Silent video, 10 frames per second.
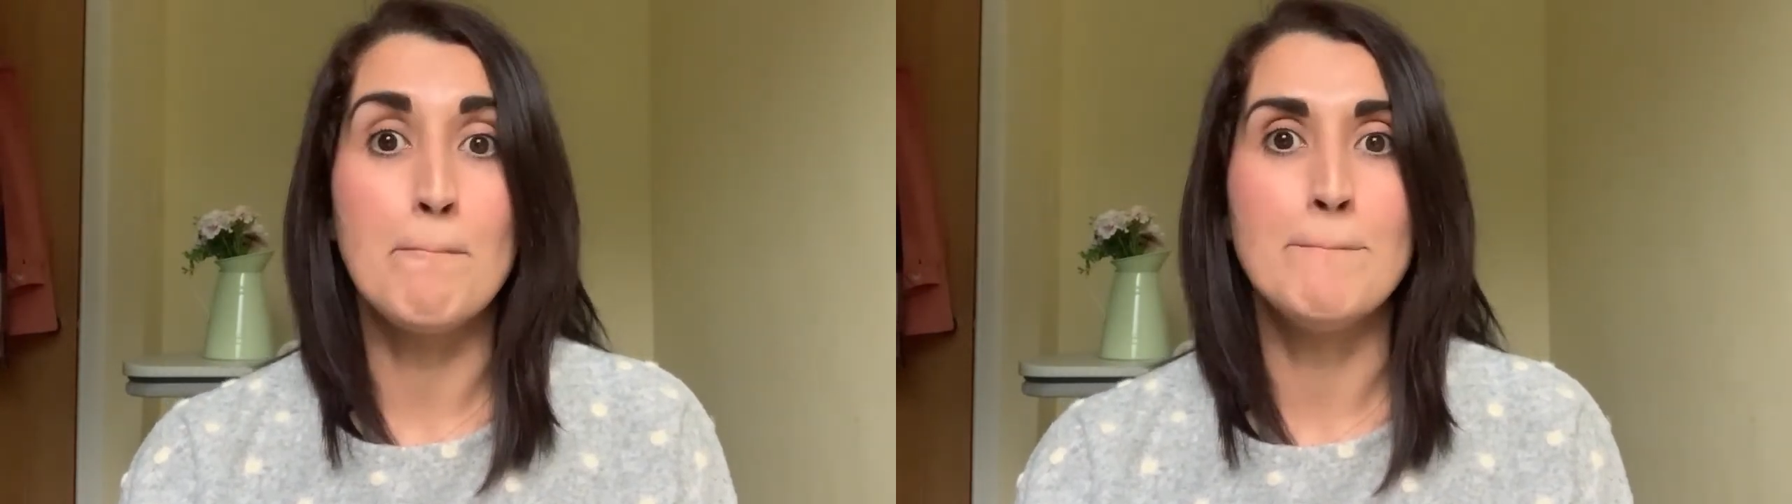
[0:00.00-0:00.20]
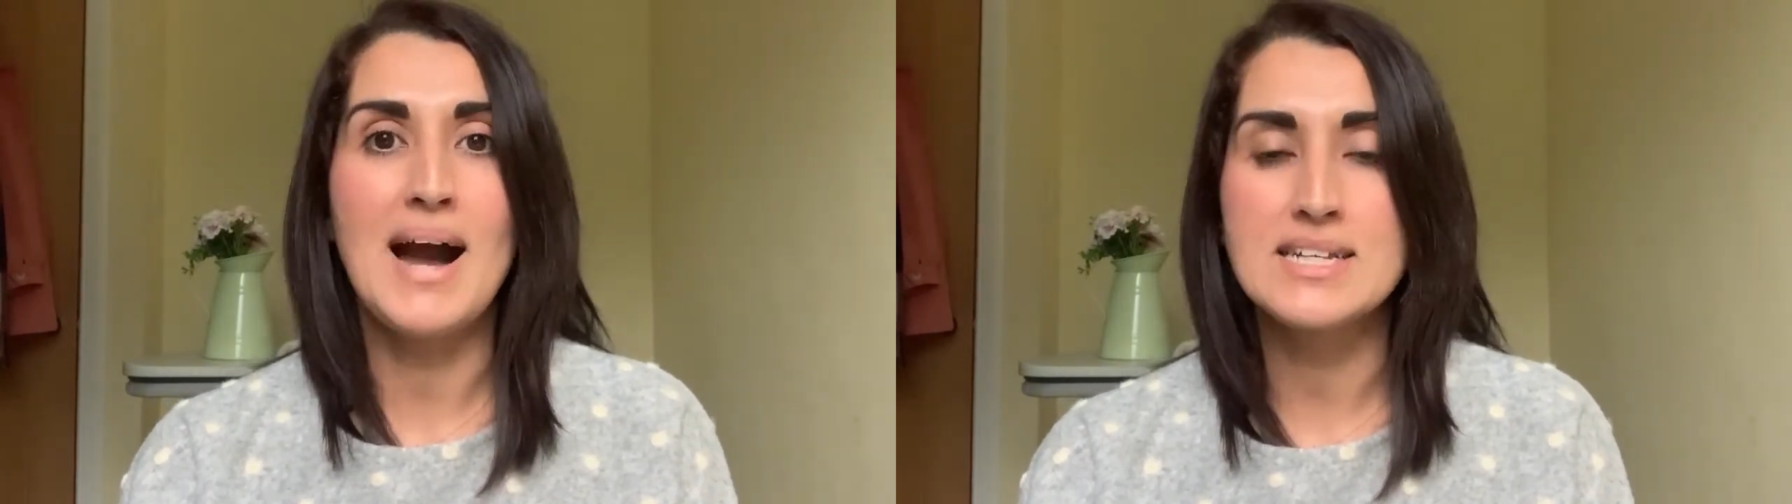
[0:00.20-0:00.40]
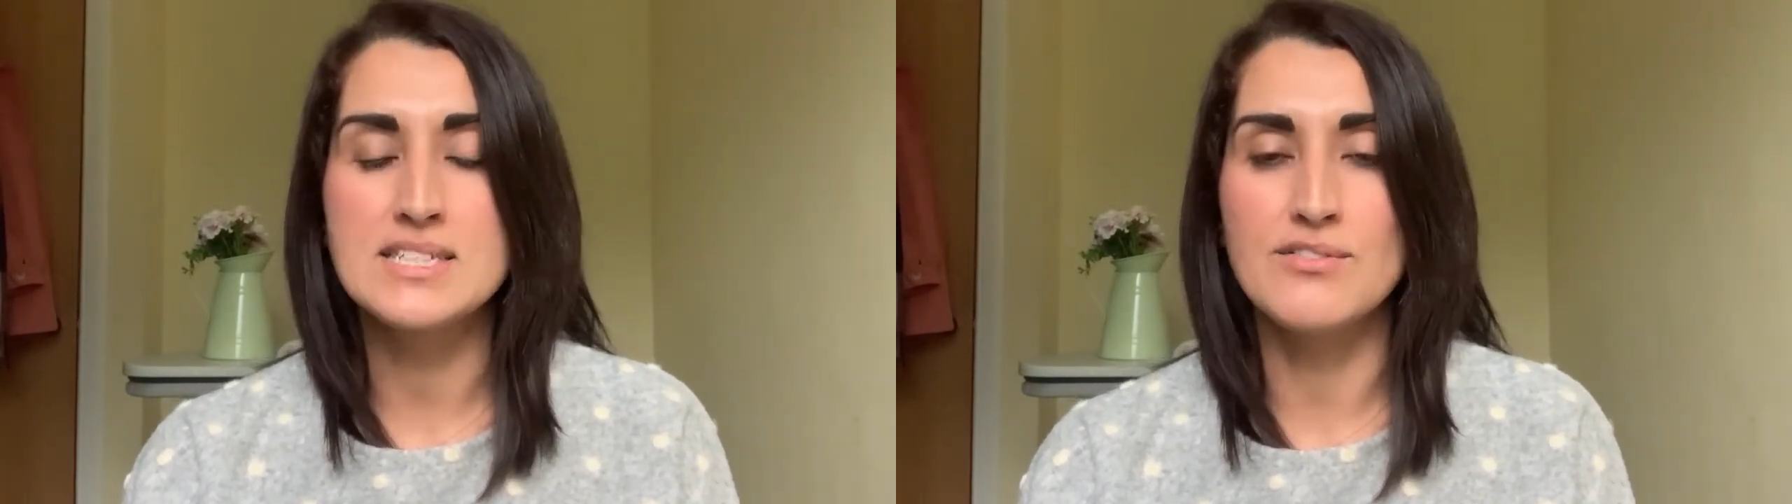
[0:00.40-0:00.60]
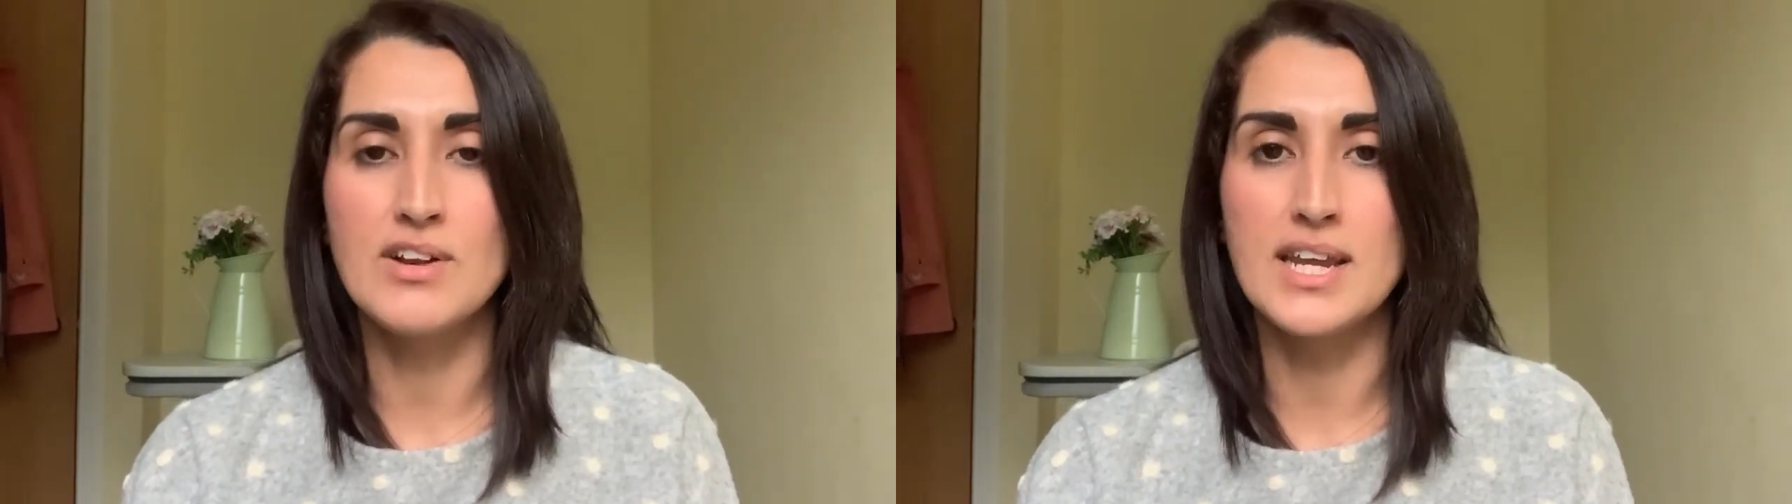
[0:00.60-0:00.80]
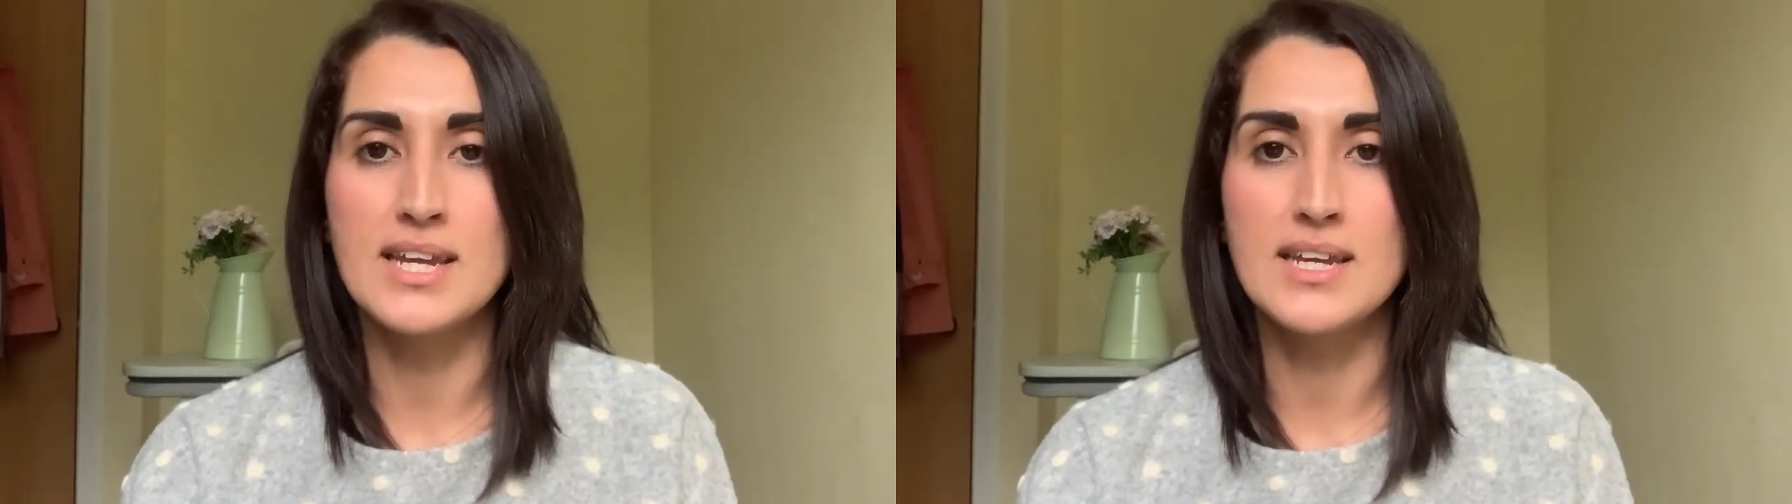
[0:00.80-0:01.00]

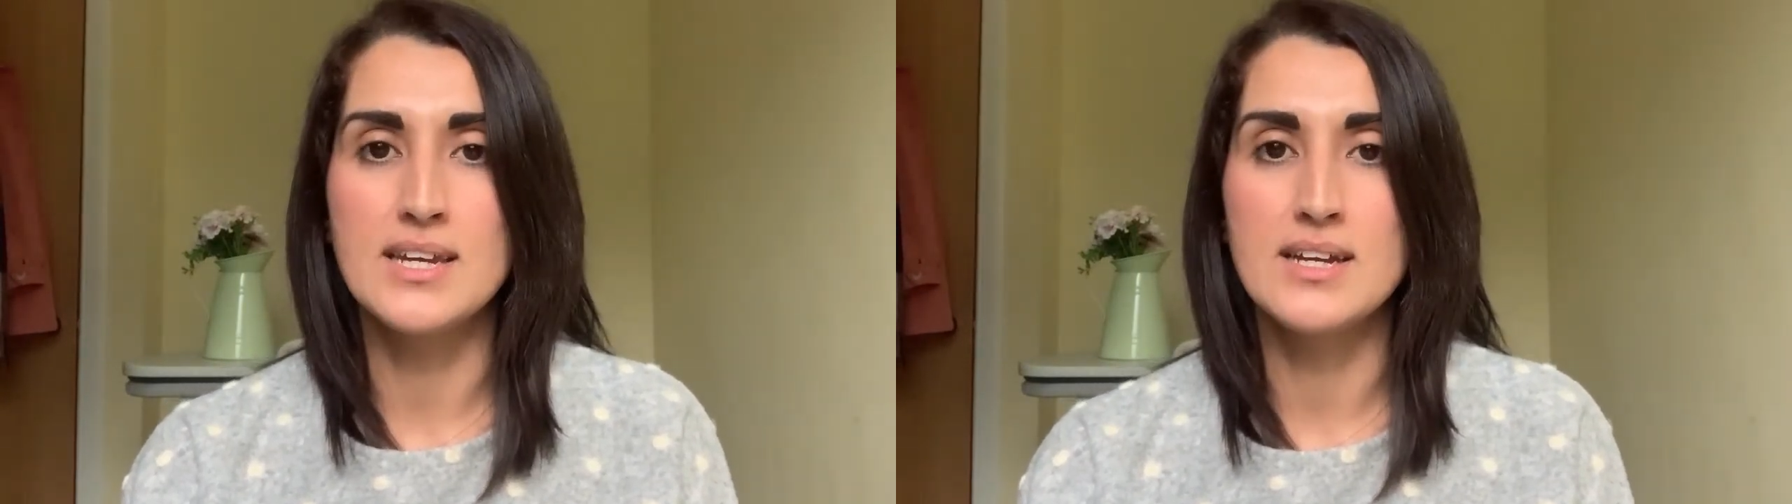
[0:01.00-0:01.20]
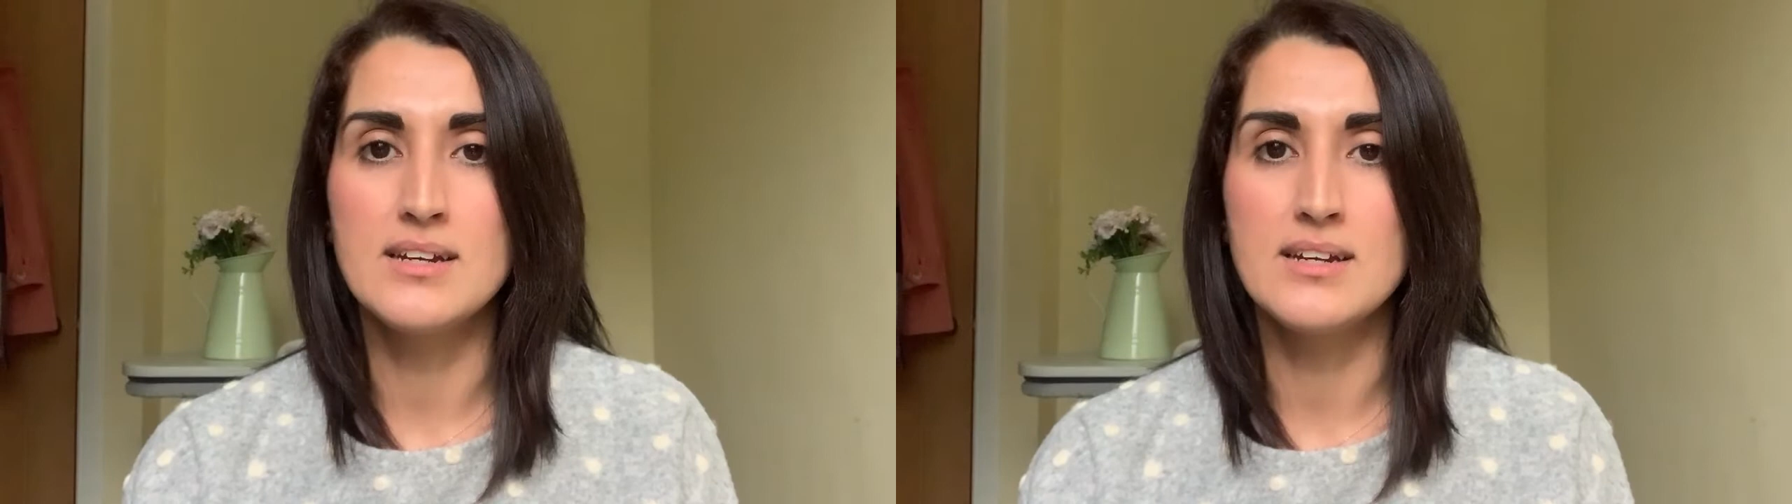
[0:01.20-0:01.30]
massively